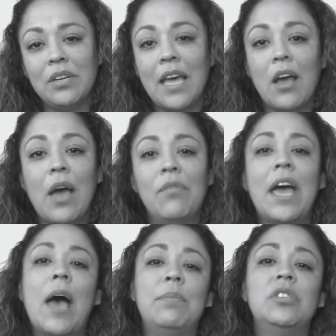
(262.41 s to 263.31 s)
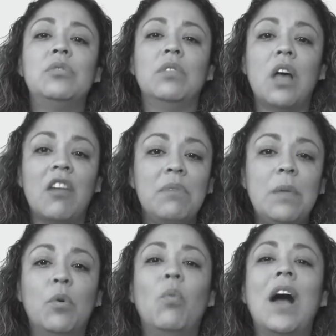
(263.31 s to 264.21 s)
And that happens to a lot of
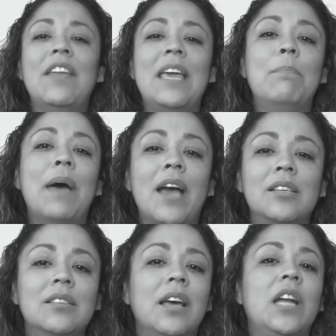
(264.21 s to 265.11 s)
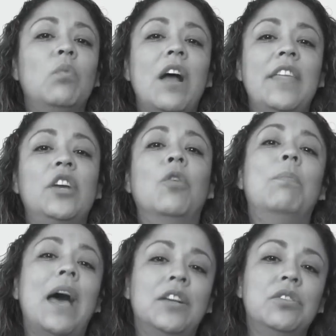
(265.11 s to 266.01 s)
people, why they backslide, why they go
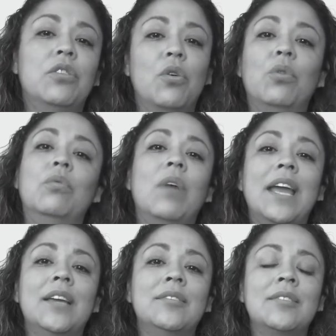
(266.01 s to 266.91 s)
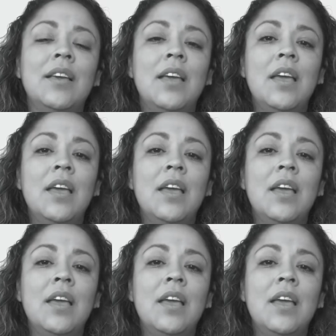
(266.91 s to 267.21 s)
back to their old ways.